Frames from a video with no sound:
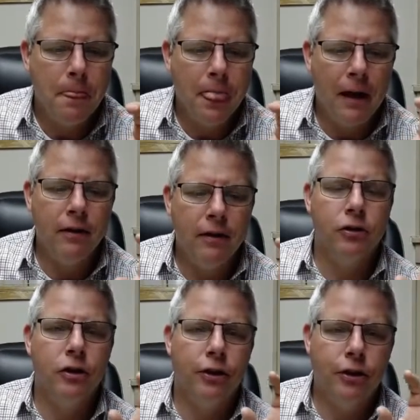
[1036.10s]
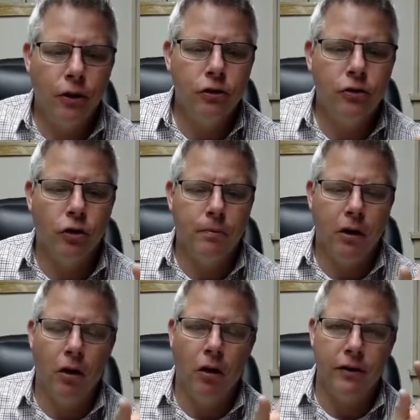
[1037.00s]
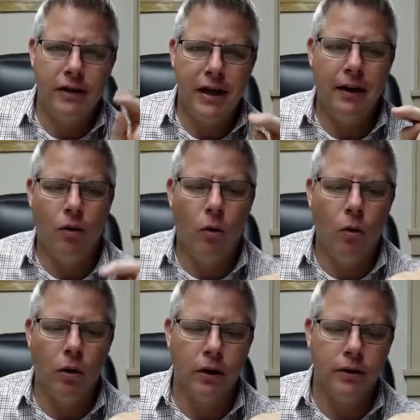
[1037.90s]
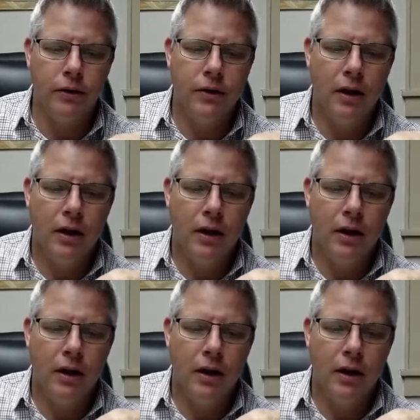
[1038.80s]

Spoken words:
And then there's a third group called the ten horns.